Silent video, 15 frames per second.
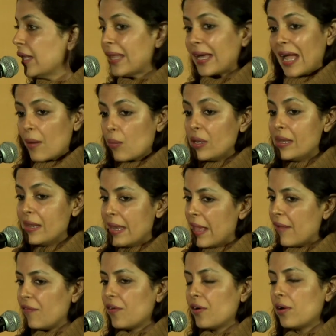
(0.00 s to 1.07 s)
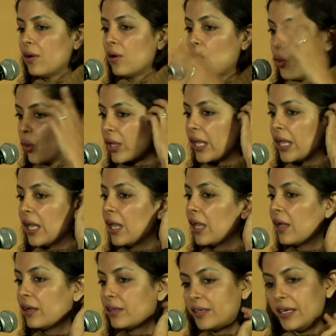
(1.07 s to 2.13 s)
Like, I will never okay
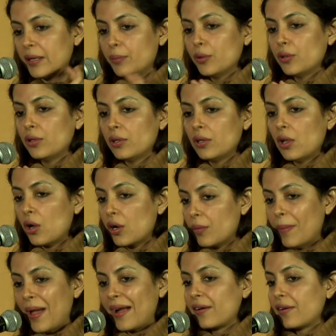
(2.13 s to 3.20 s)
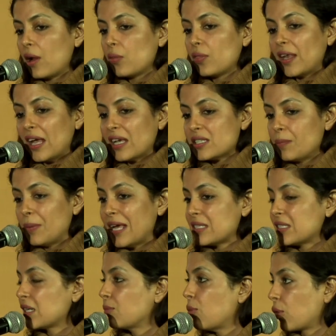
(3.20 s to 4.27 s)
a table or a background that has a
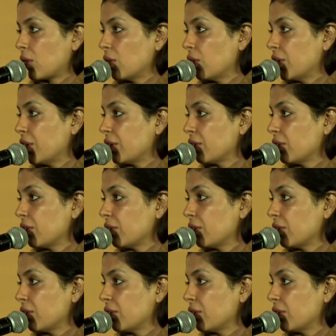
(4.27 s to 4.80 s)
plastic bottle on it.